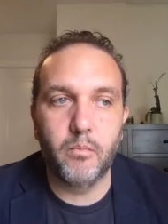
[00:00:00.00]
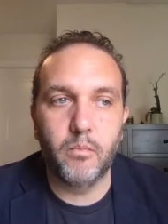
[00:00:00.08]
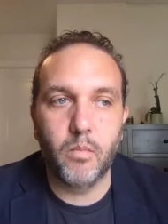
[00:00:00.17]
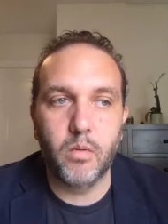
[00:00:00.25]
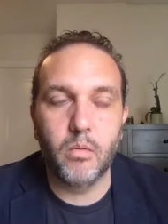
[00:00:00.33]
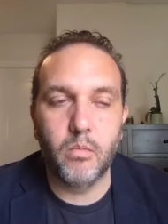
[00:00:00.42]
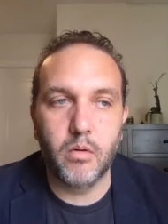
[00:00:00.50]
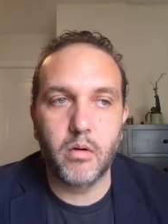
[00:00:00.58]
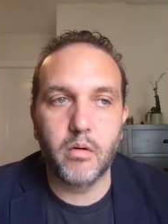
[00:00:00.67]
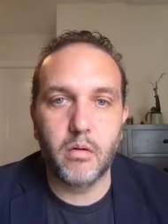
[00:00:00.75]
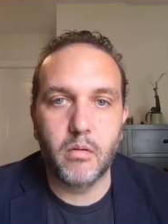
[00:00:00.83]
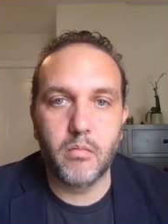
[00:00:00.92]

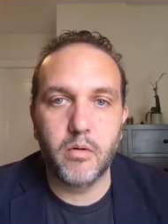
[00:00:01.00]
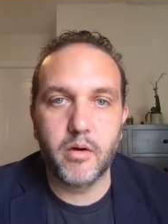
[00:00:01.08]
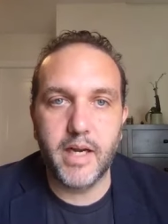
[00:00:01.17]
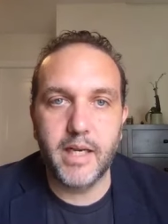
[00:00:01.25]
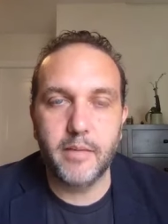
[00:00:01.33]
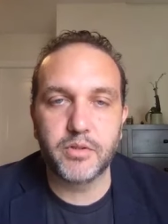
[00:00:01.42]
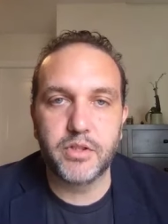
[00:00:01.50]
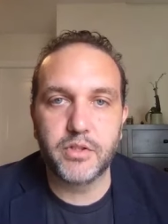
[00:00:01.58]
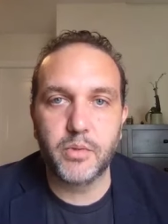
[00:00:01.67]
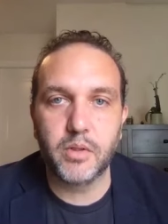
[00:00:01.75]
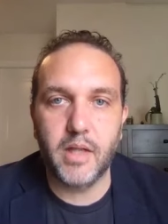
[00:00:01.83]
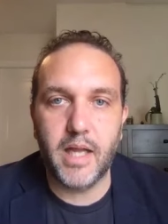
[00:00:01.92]
we're able to
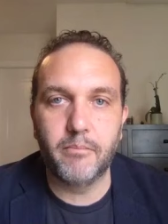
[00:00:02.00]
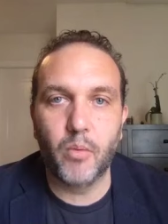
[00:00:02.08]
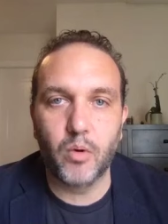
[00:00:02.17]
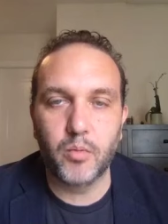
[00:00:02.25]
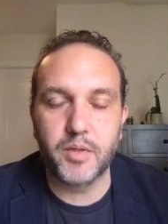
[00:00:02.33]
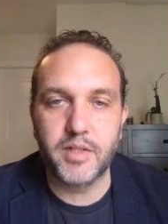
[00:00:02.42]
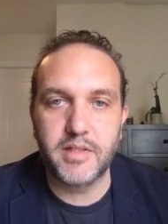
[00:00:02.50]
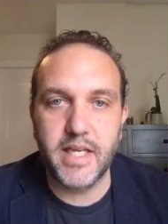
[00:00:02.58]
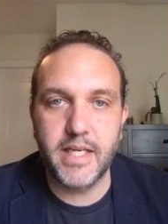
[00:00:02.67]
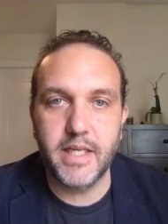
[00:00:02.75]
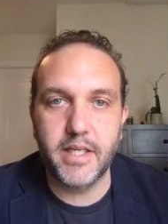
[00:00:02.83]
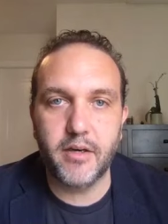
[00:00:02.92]
do a lot more with the
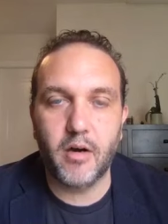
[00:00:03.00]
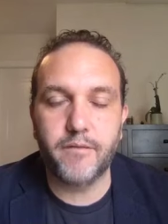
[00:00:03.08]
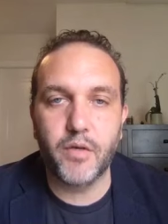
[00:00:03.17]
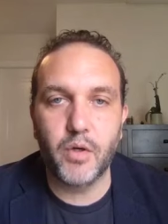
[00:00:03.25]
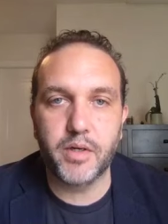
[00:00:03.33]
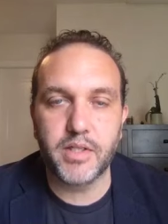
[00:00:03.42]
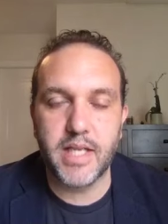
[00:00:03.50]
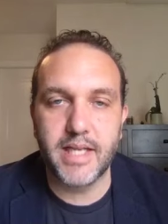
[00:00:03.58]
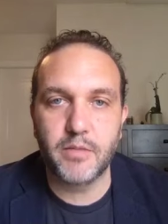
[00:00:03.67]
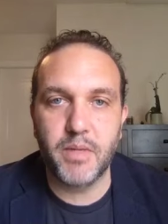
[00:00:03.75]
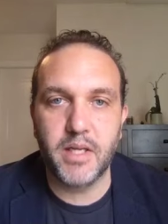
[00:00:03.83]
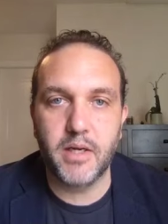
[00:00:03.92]
data, and our focus
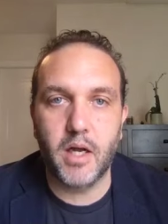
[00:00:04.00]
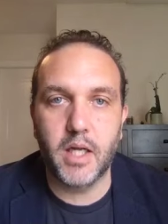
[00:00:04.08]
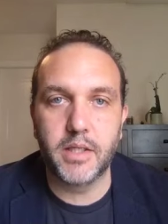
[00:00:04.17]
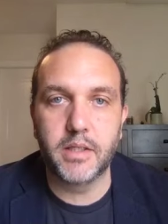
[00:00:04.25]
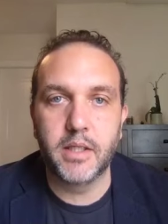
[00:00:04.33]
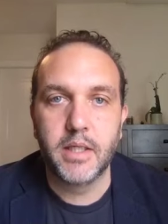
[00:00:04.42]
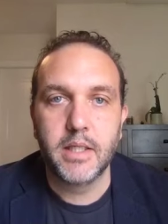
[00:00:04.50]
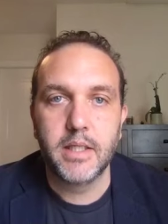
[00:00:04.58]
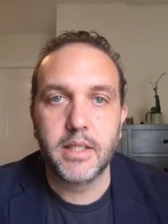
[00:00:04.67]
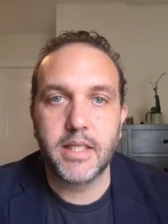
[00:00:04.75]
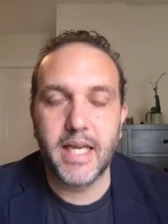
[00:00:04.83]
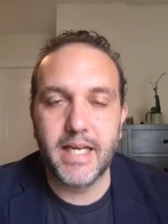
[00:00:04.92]
has been on
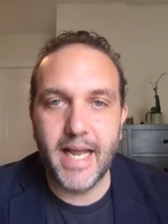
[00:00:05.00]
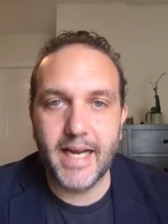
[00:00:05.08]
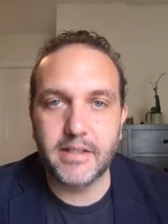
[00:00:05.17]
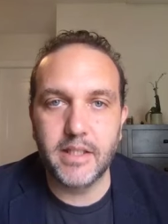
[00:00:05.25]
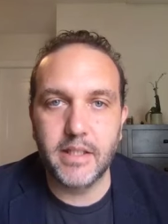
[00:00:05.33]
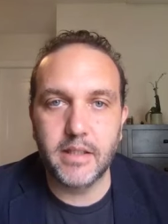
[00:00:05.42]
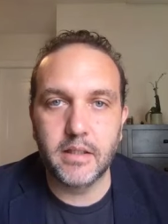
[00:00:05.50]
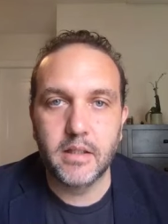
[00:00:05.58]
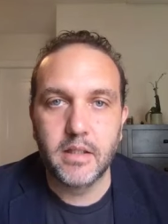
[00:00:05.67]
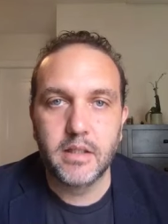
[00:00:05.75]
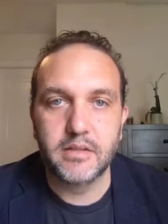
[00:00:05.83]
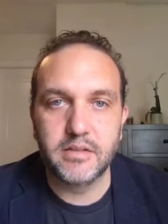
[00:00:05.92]

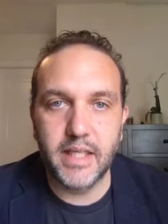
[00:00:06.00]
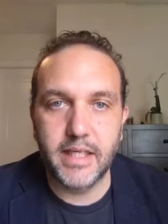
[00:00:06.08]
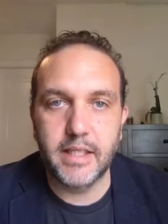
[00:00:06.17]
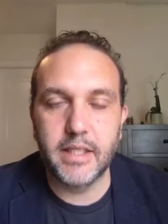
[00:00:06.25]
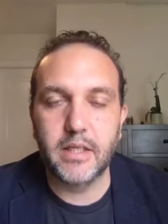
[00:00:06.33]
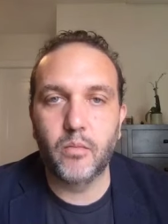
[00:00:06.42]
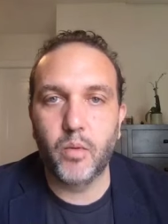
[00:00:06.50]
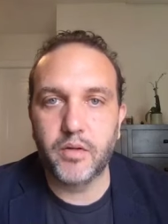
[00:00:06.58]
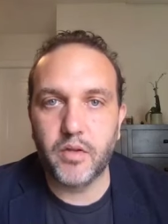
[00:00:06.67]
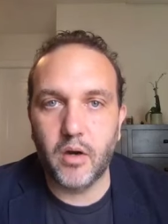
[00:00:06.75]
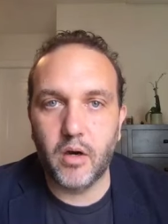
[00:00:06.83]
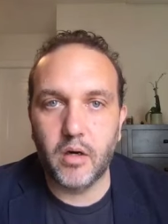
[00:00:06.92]
connecting data
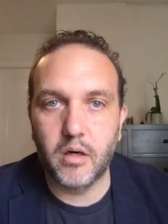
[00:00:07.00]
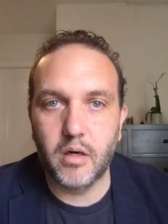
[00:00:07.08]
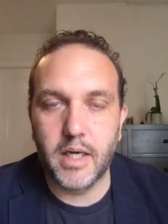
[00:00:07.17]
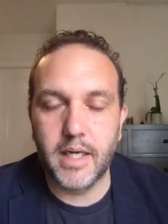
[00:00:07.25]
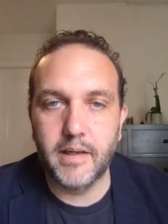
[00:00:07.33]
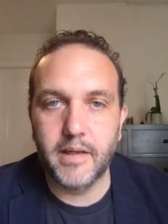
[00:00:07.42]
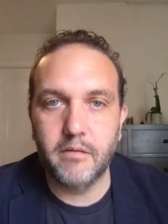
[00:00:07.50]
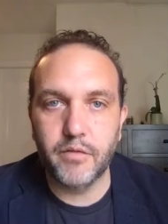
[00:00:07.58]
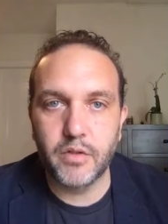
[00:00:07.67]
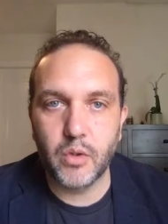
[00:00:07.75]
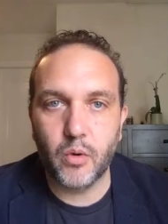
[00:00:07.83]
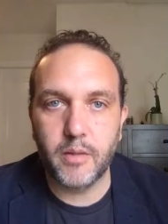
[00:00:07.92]
with our
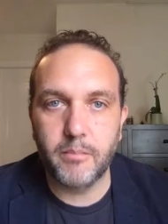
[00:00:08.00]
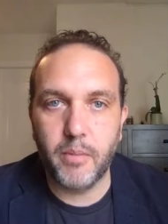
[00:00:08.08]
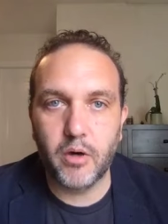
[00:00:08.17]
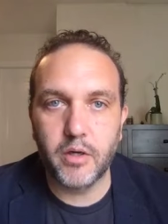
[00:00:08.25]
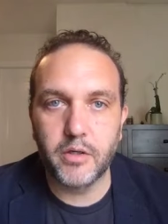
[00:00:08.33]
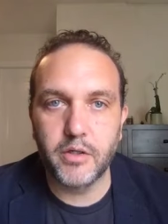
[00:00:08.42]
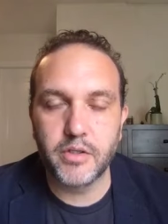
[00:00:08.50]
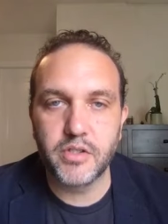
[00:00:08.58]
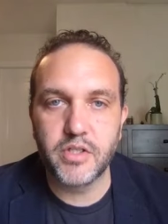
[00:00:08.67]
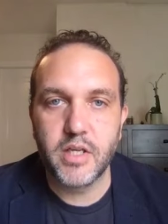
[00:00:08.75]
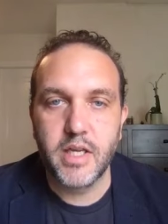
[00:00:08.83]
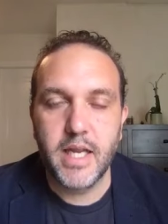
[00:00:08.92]
inventory
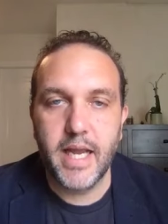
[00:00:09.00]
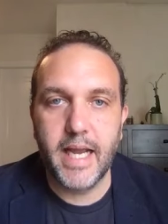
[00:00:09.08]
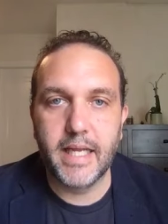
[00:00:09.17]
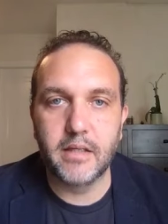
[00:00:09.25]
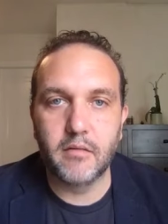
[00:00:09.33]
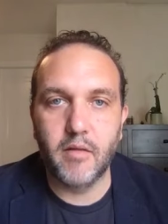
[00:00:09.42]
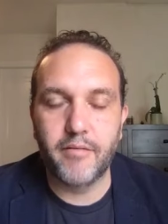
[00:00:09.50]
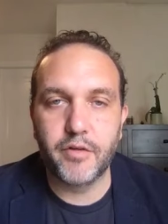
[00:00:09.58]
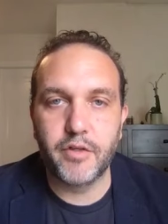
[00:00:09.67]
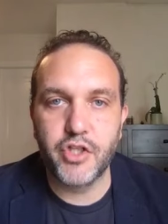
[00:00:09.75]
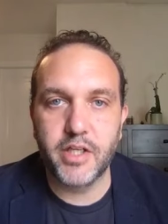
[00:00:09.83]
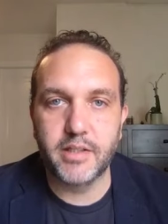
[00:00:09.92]
partners and
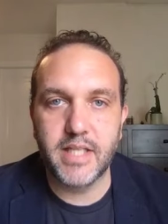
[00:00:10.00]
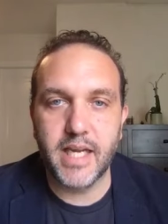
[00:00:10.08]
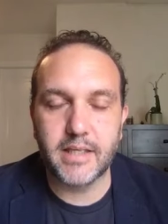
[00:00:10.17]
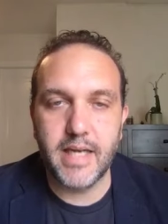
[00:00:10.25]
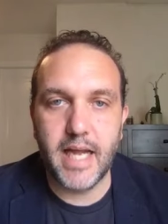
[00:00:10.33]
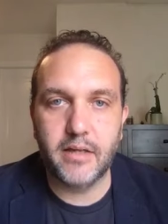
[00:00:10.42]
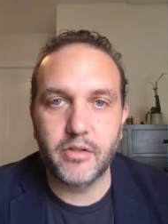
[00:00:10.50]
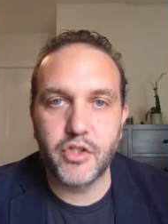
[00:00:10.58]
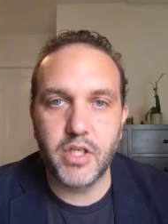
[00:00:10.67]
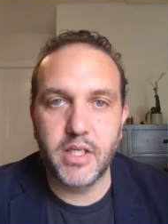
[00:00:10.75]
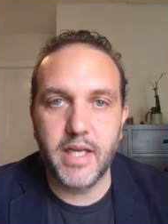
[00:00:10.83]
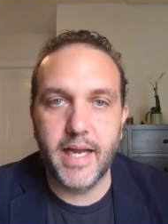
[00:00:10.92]
leveraging
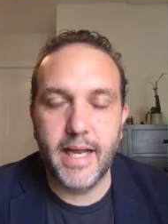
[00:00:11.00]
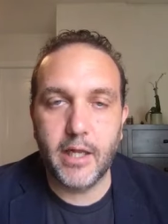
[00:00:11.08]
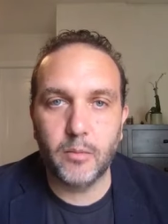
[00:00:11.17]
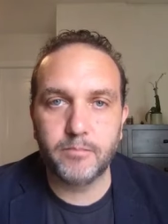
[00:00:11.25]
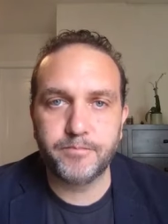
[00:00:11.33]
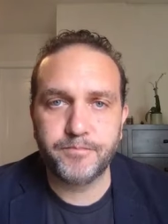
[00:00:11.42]
technology to help